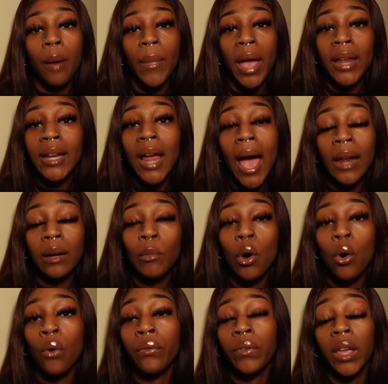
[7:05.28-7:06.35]
any item
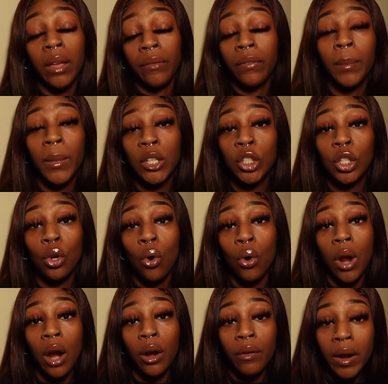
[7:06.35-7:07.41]
of information on
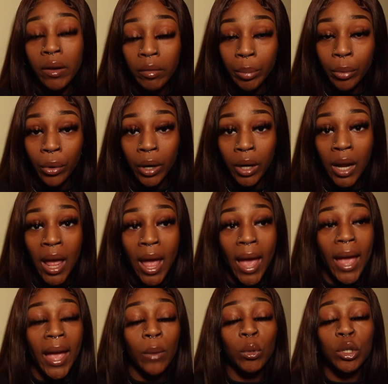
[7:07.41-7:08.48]
our credit report
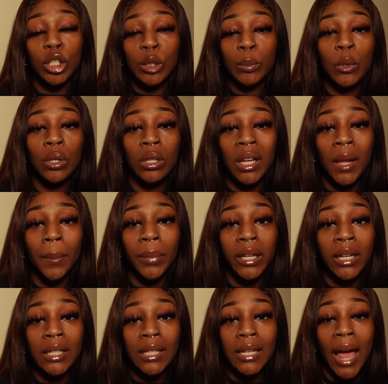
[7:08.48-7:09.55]
and we're disputing the
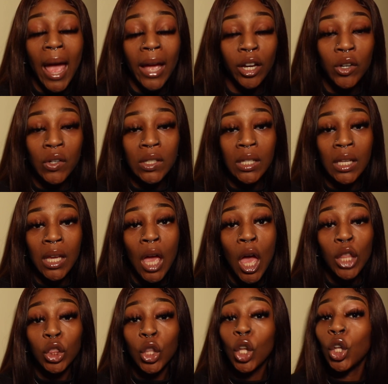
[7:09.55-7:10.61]
completeness and accuracy,
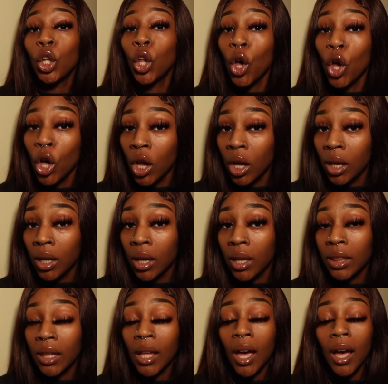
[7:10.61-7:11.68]
the law,
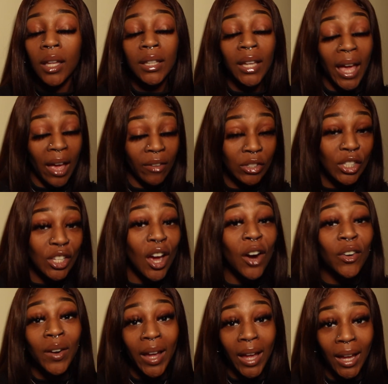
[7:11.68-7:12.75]
the
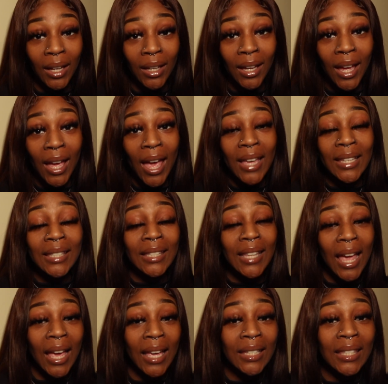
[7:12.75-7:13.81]
FCRA,
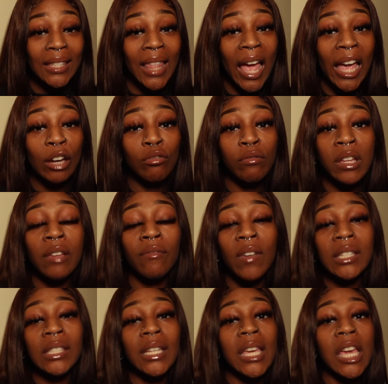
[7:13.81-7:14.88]
says that a
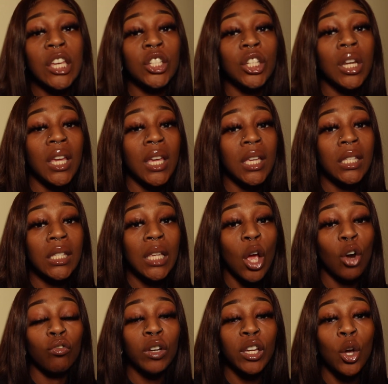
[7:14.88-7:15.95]
reinvestigation is
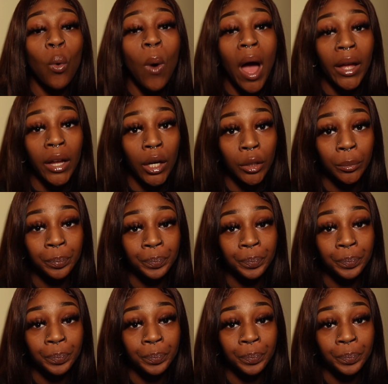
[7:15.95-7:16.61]
required,